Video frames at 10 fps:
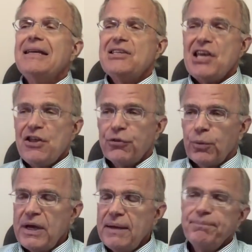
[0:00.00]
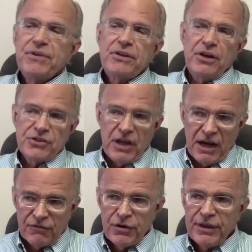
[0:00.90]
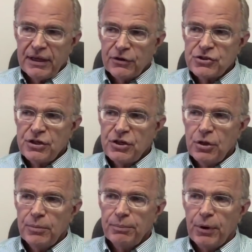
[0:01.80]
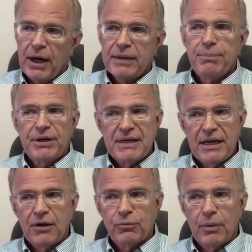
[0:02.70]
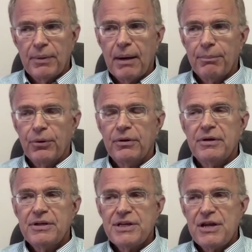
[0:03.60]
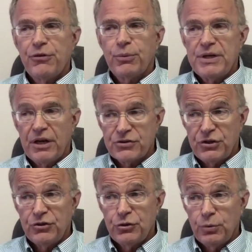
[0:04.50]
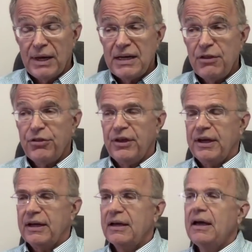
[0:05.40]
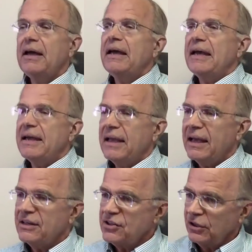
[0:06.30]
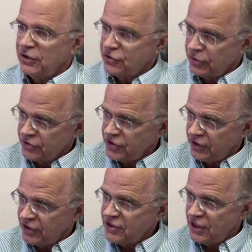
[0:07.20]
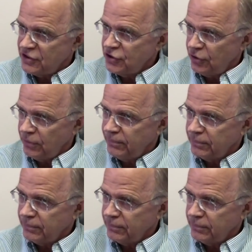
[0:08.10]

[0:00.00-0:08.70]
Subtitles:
T3 does everything else in the human body, but again, remember, T3 doesn't do anything until it turns into T2.